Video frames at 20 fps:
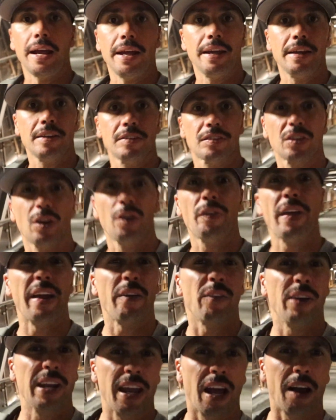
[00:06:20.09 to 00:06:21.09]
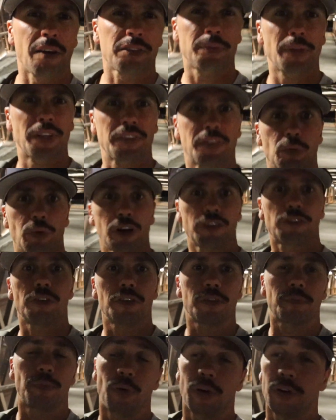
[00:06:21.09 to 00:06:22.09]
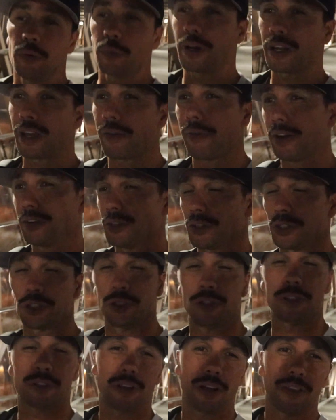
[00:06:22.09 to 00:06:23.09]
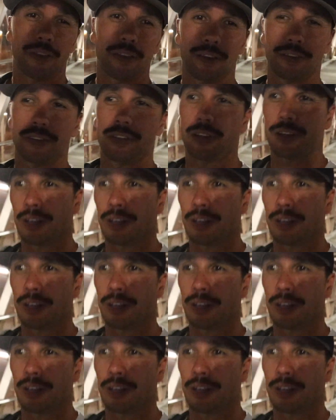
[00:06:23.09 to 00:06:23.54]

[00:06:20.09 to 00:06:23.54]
And so that really helps me as a reference point when I come out to shoots like this.